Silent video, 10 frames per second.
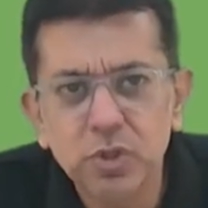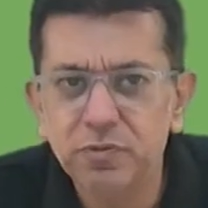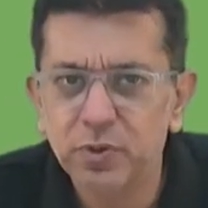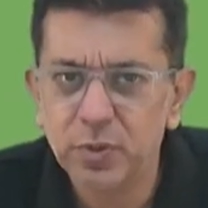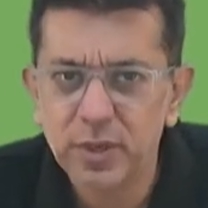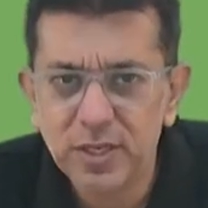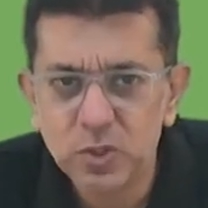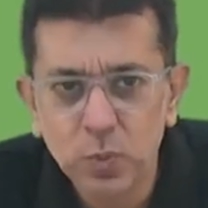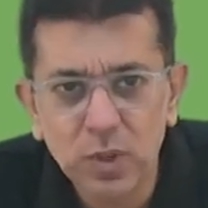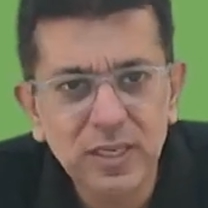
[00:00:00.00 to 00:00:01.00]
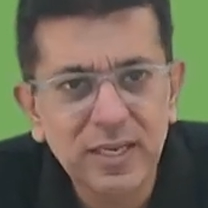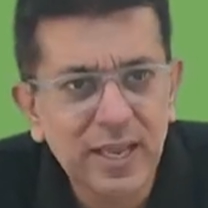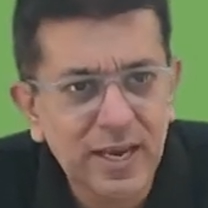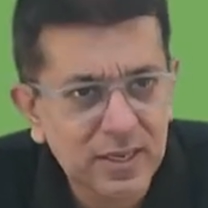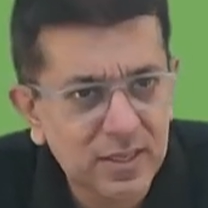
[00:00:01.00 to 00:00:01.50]
for today is what
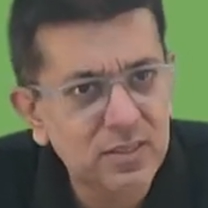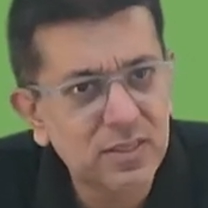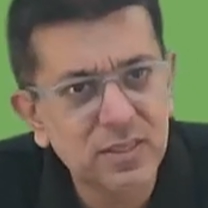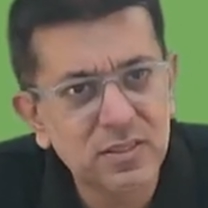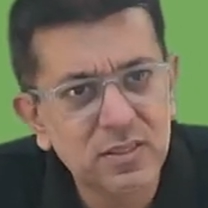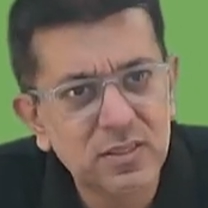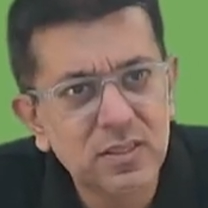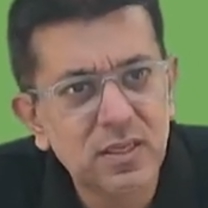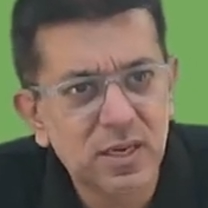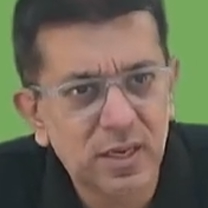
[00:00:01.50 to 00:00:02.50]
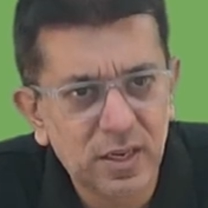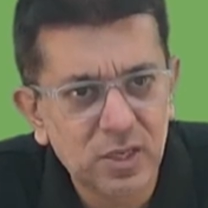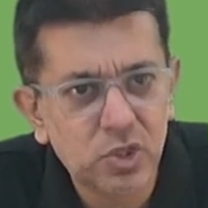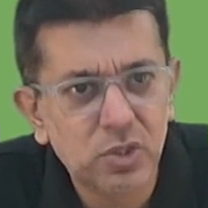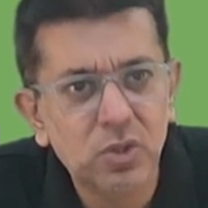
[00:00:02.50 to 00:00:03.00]
characterizes the
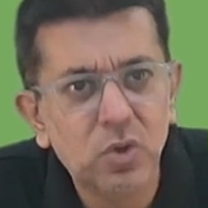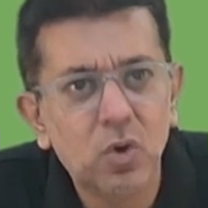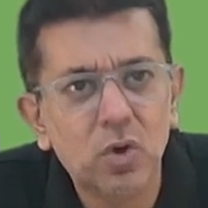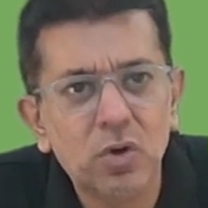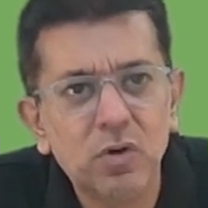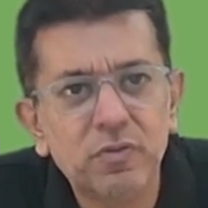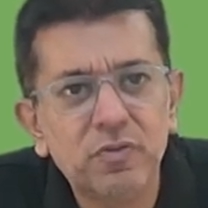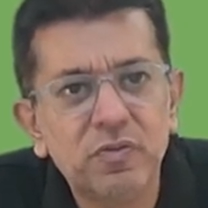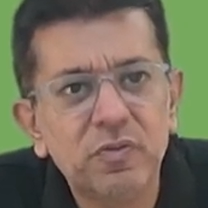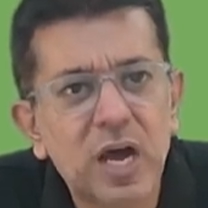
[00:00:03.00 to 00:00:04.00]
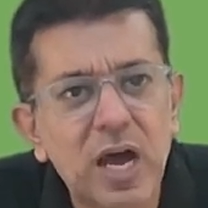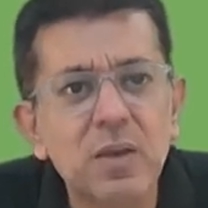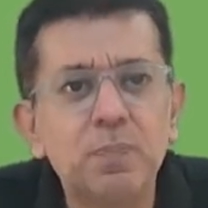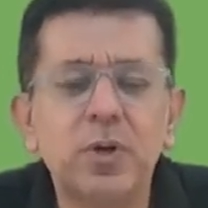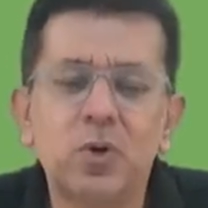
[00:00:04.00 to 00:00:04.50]
condition of
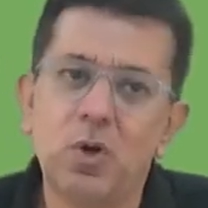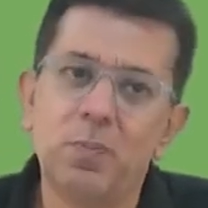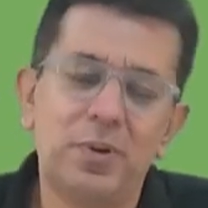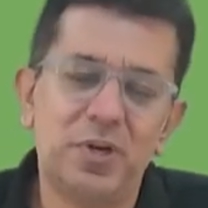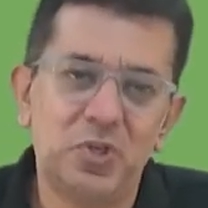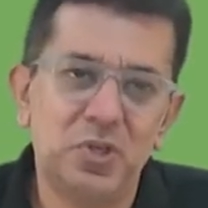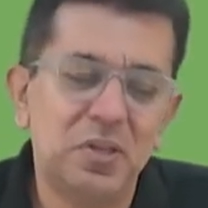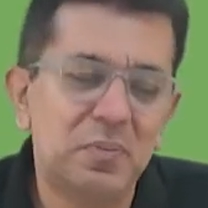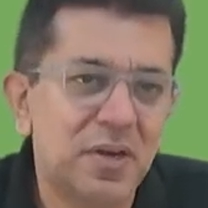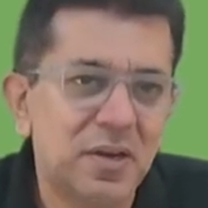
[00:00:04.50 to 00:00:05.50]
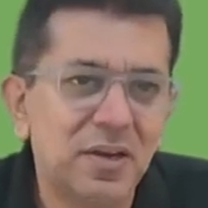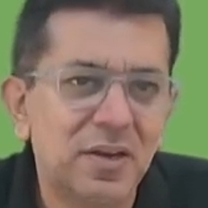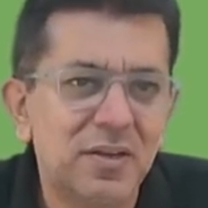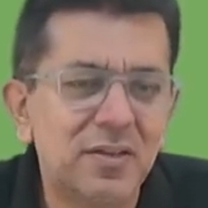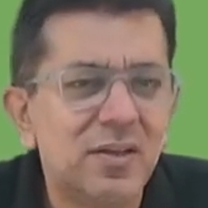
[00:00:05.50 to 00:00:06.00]
hyper competition in the market?
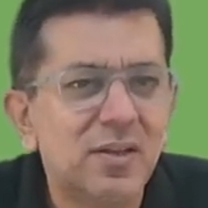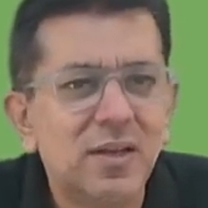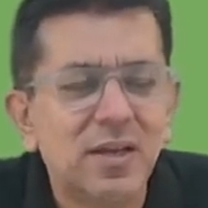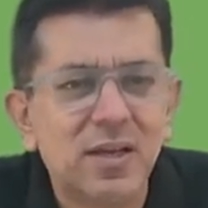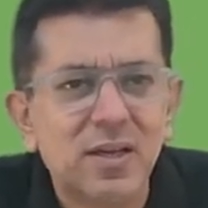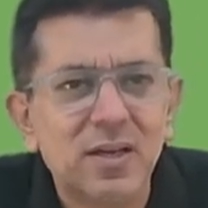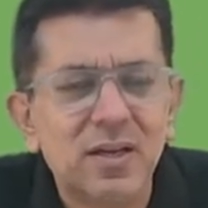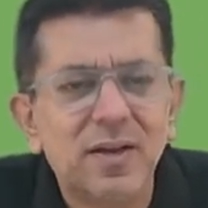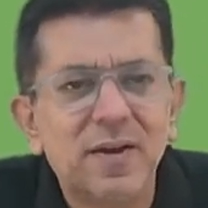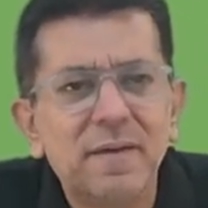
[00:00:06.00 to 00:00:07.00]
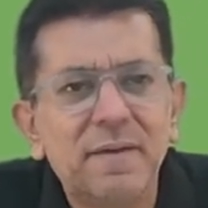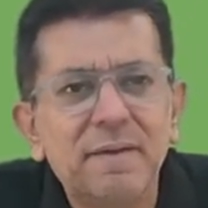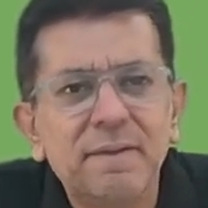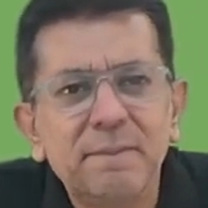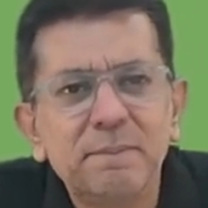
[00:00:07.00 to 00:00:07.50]

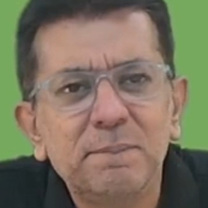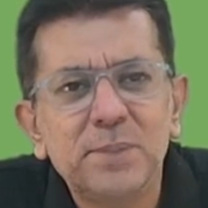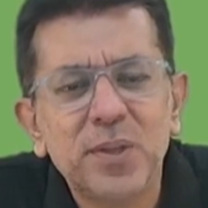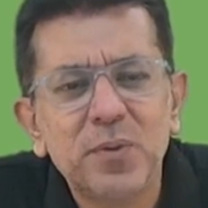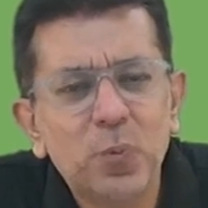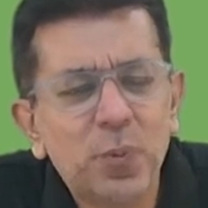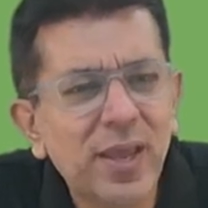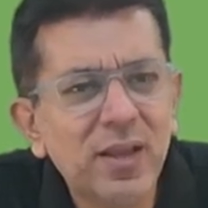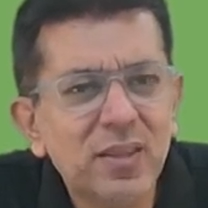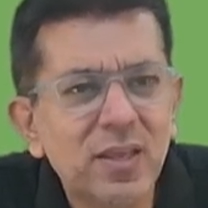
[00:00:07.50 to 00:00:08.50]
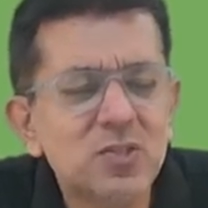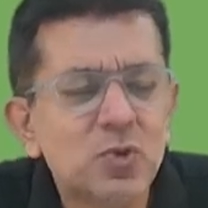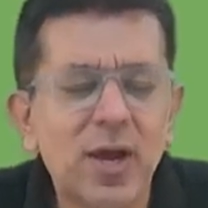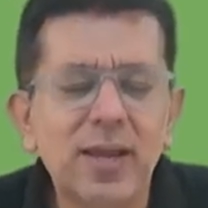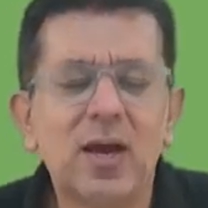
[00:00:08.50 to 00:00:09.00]
Uh, where there is
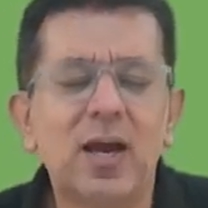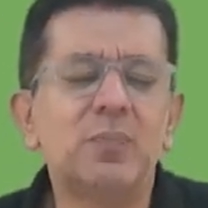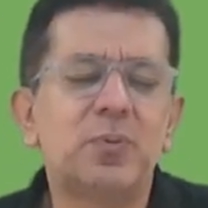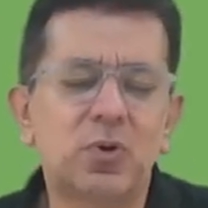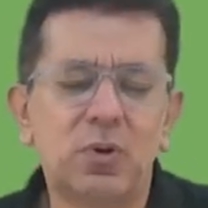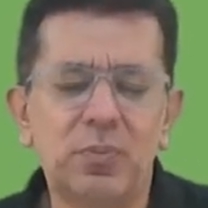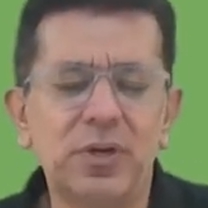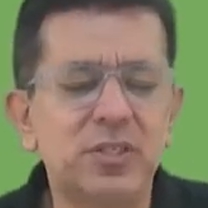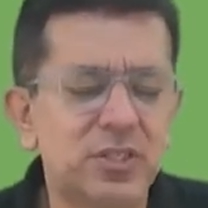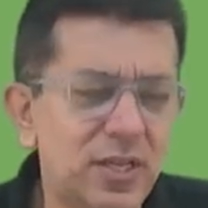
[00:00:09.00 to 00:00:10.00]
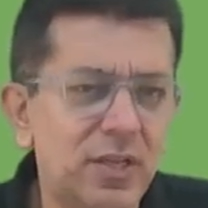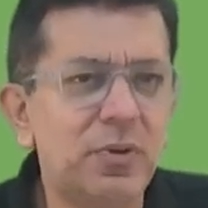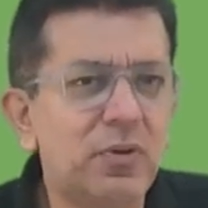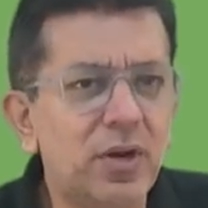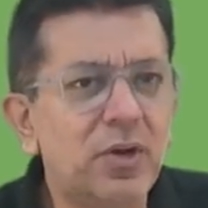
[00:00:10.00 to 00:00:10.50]
hi hyper competition, let
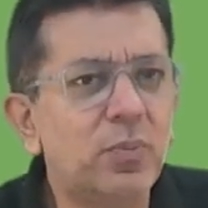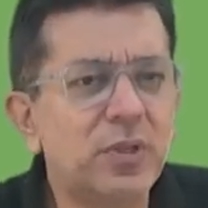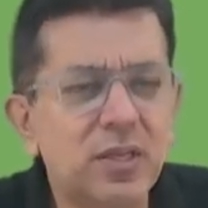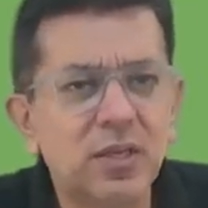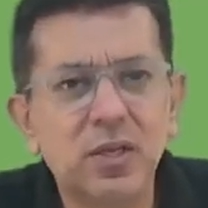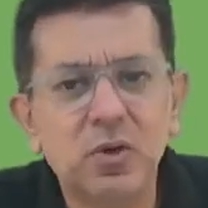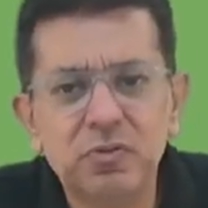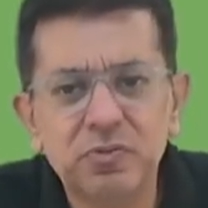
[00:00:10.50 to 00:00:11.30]
me try to be thinking of.